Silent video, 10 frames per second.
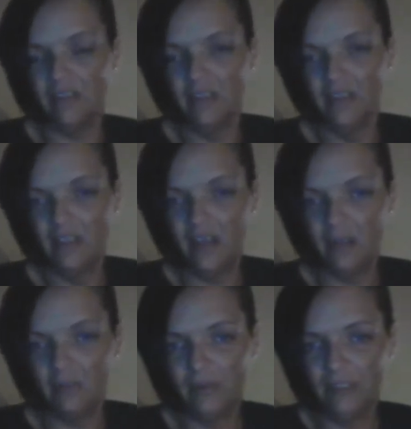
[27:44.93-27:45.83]
But
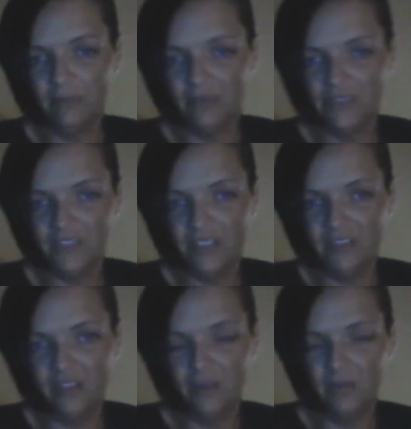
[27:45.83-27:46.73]
I really
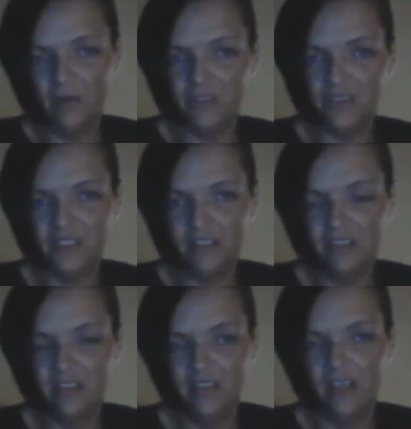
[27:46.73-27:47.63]
appreciate y'all
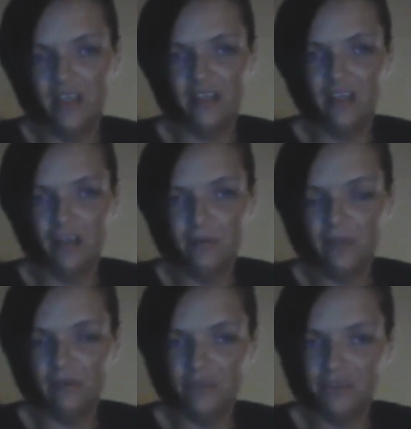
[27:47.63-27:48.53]
watching, and
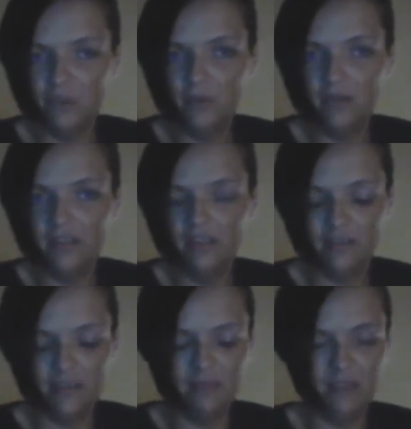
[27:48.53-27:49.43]
I hope y'all
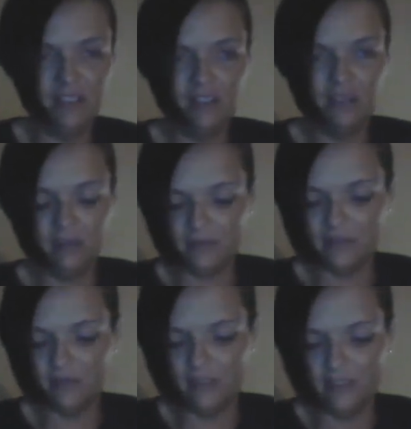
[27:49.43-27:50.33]
enjoy the
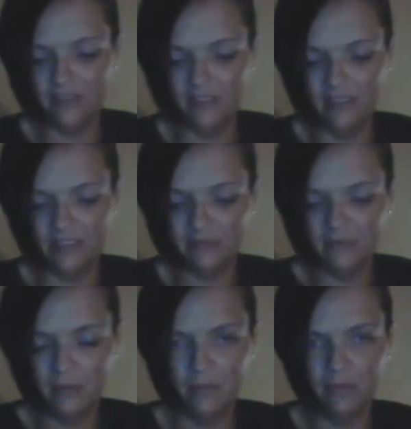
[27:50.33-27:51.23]
video. I'm sorry, getting
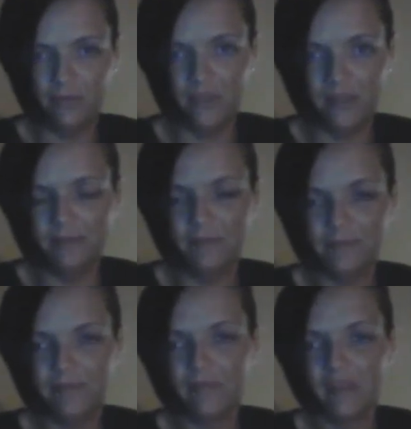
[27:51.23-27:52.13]
texts from my
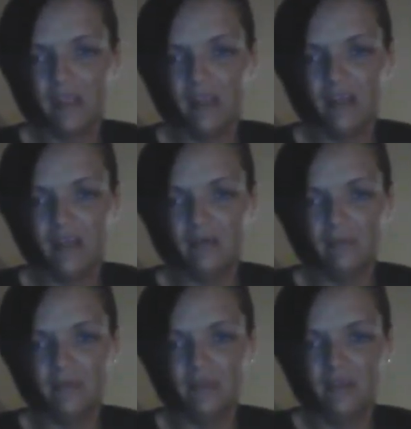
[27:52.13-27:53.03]
boyfriend.
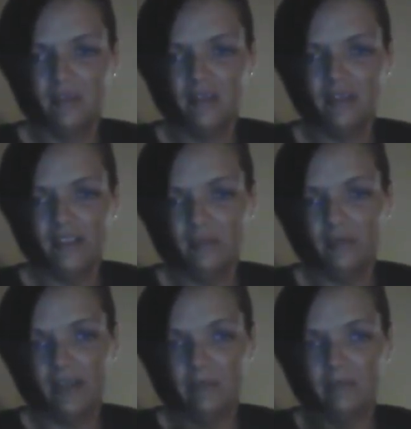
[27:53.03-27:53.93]
Anyway,
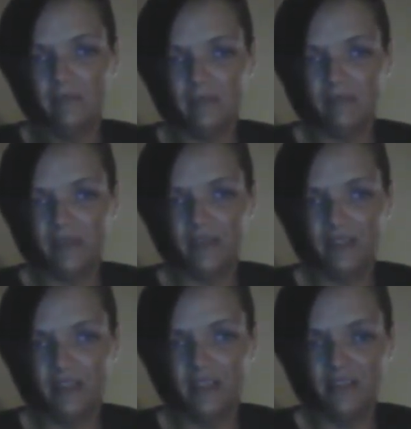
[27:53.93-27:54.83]
I'm
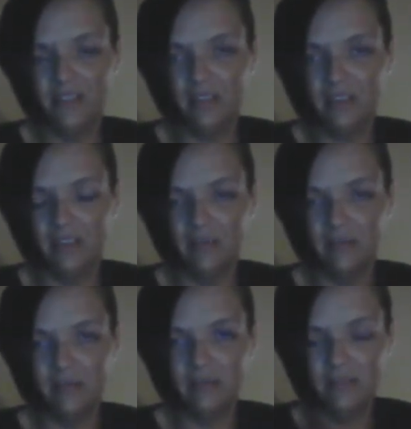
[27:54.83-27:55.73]
very glad y'all,
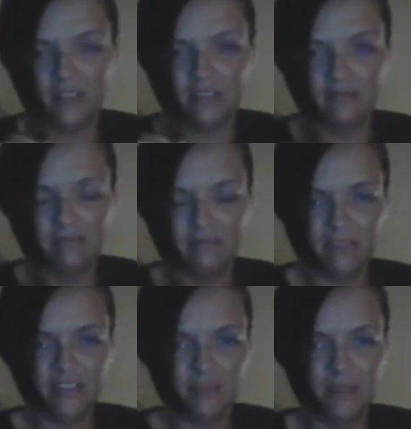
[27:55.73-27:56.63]
I
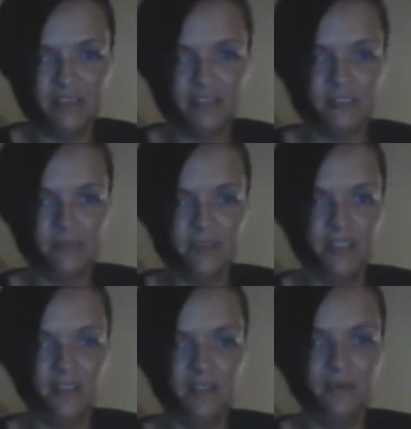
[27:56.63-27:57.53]
got to make
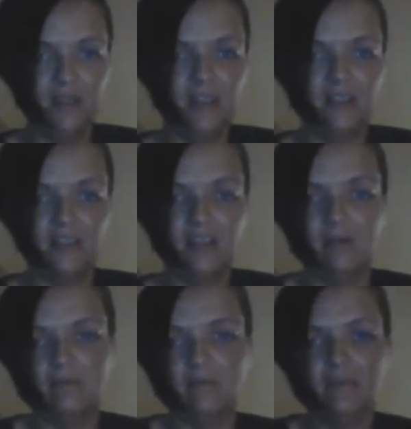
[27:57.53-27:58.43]
this video,
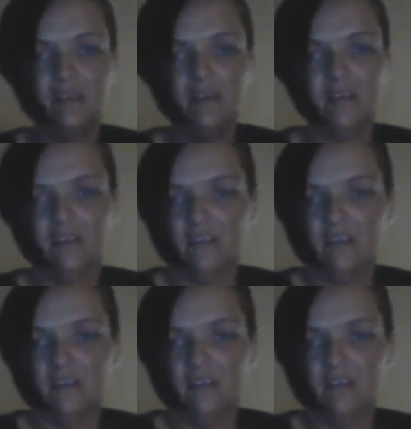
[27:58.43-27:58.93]
and I'm,